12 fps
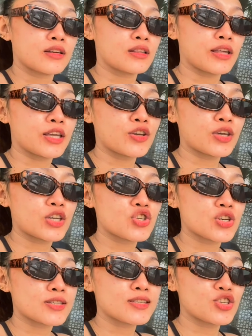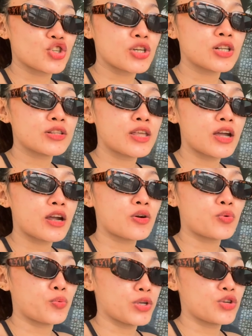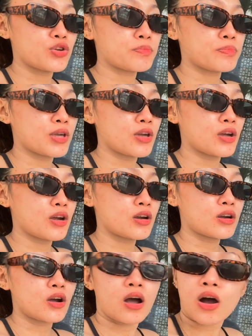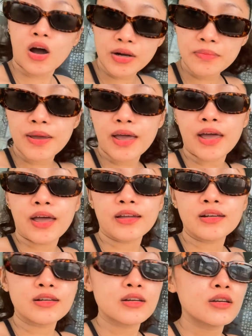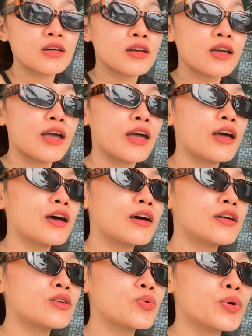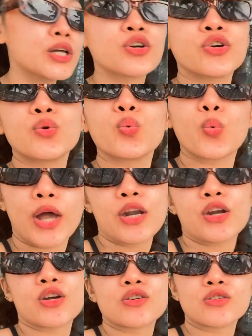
Like, you can just chill there with your beer on a bed and with a good weather.